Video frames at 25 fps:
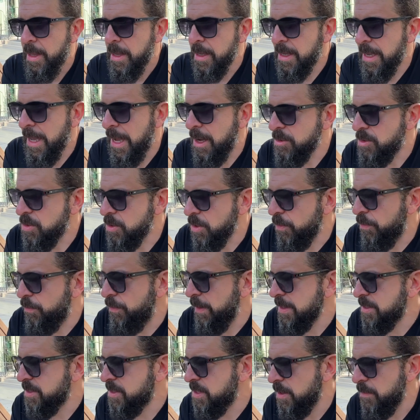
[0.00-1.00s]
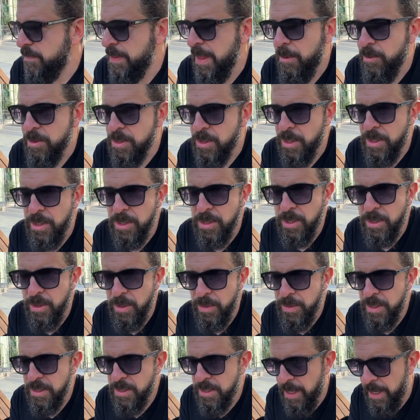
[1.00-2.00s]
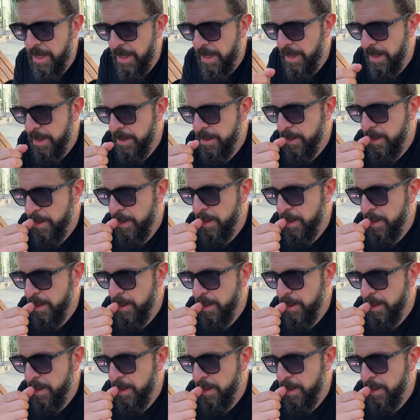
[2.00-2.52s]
counteroffensive that was going to turn the tide